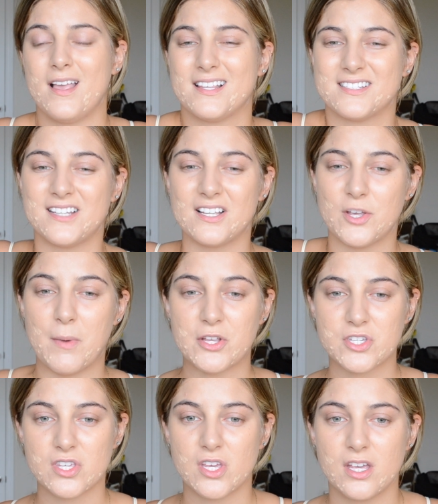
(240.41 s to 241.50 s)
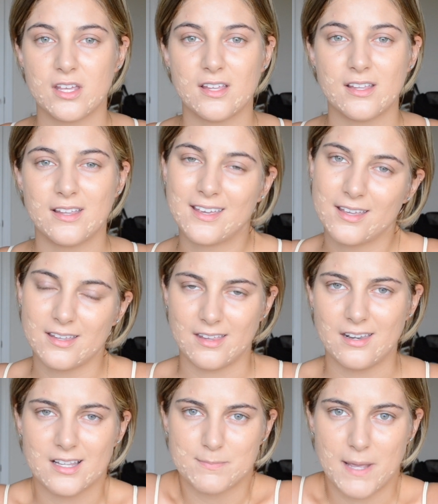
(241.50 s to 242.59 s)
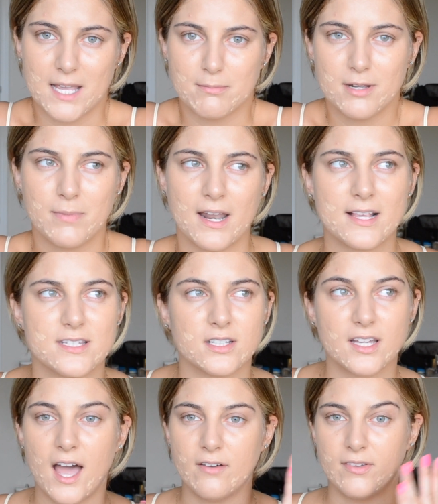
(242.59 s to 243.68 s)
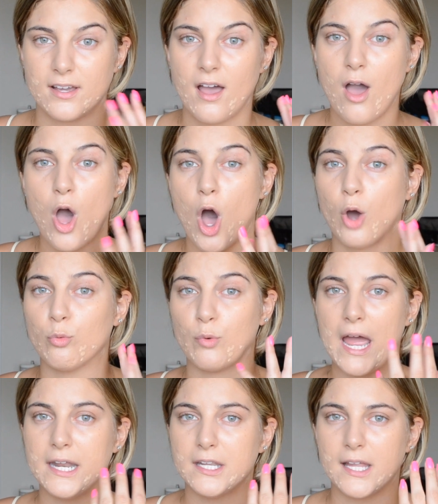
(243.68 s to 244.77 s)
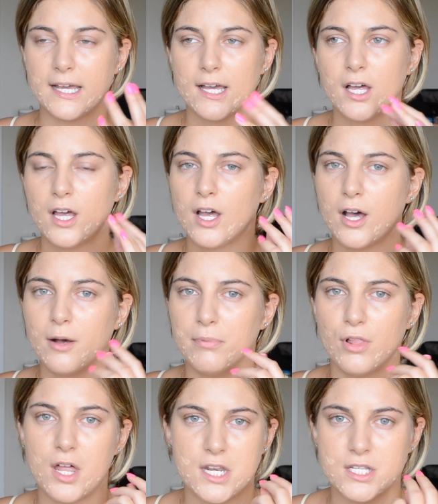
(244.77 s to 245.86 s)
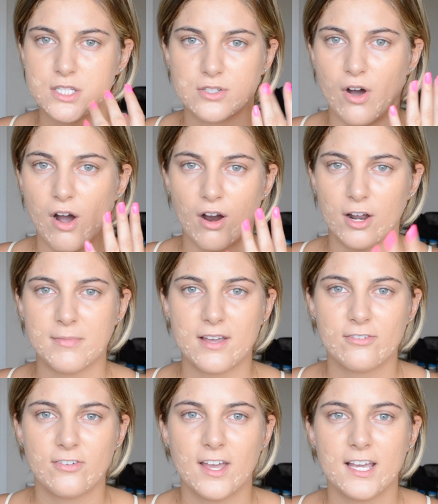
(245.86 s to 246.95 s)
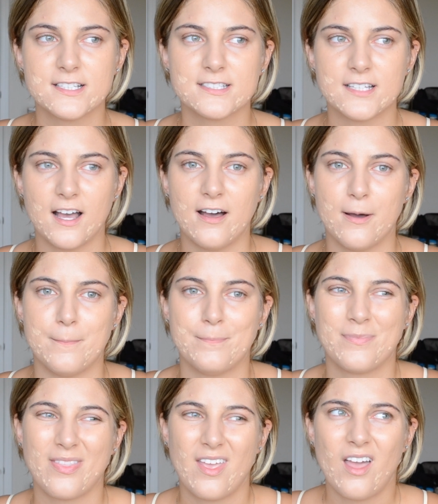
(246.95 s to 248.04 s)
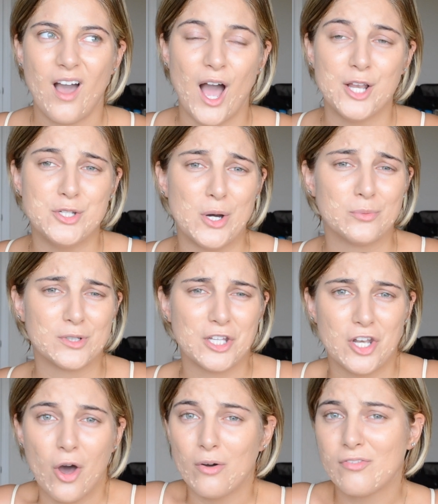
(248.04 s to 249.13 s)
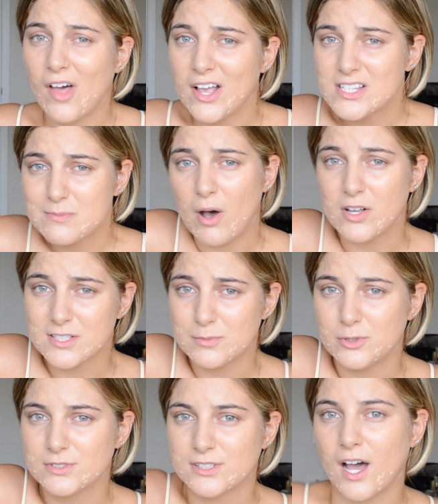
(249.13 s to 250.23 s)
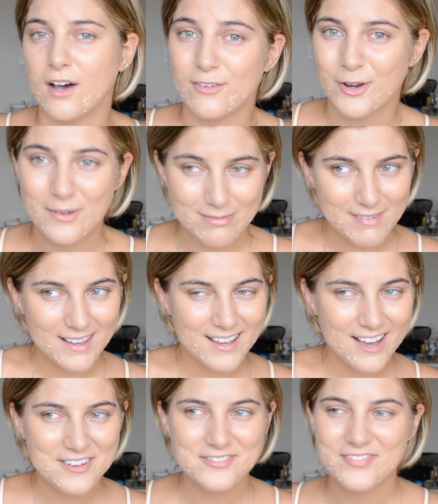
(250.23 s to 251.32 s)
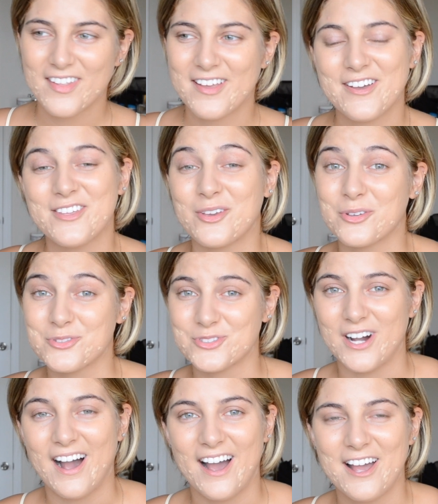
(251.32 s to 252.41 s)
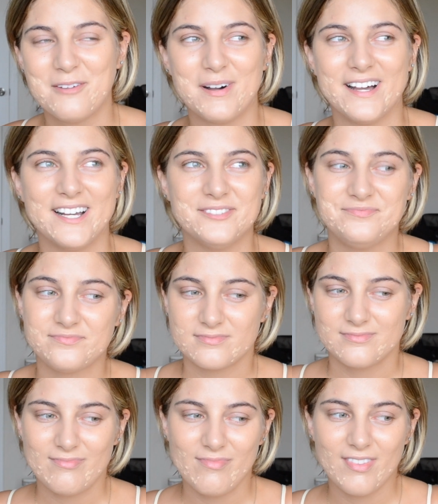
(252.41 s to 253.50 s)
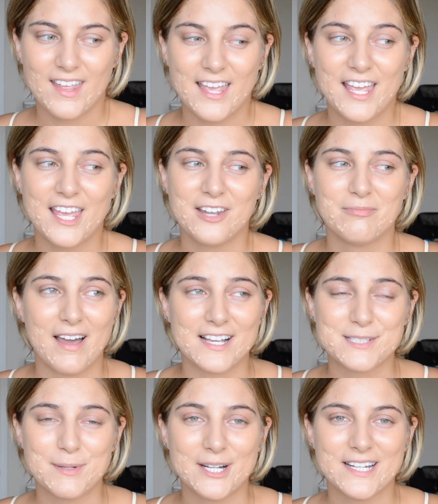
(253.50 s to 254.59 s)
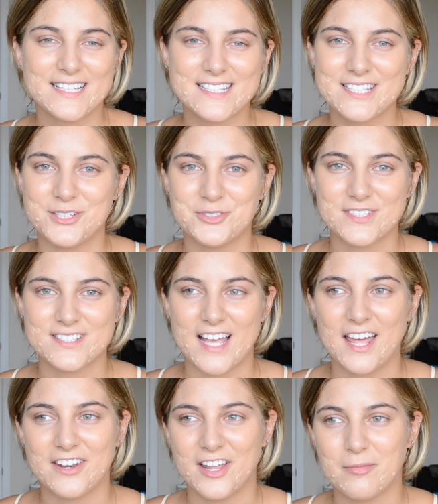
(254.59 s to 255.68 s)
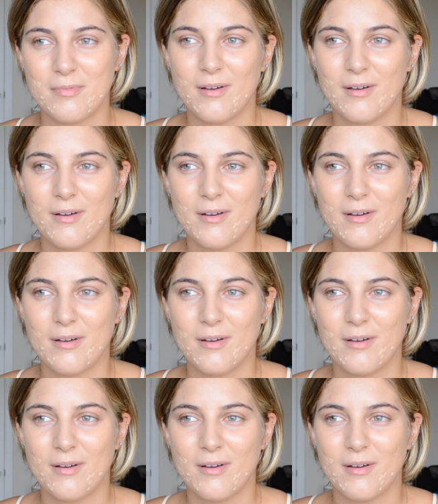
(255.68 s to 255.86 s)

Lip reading: it's not so much like it is pigment, but it's not like I have like a red like bloody scar on my face. I don't really know if that's possible to cover with makeup. You can try, but in my experience you'll just end up